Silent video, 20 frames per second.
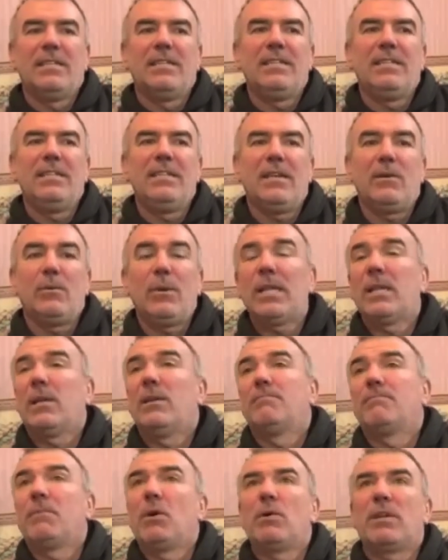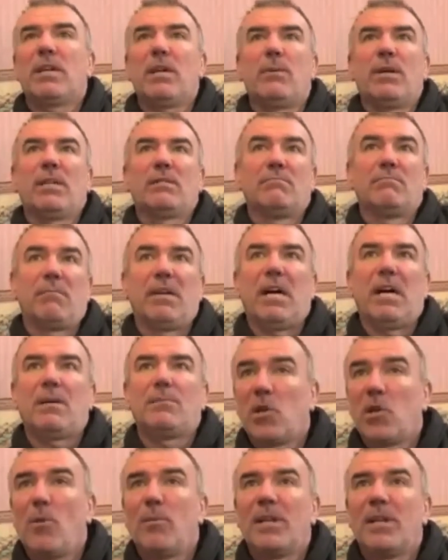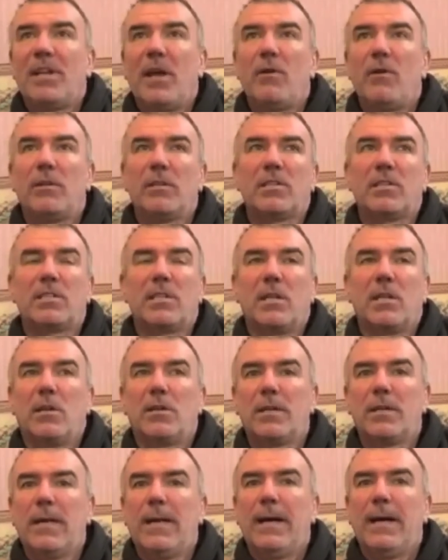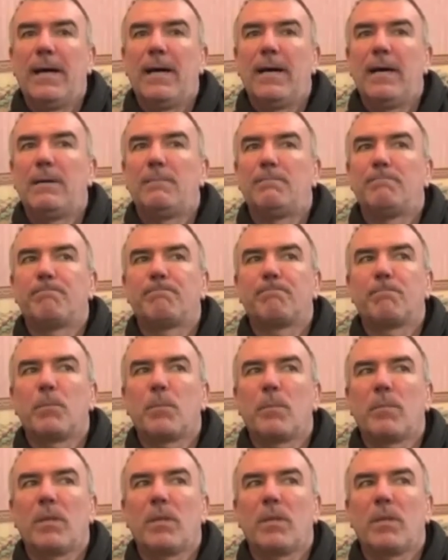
Yeah, I'm commonly known as Ceylon.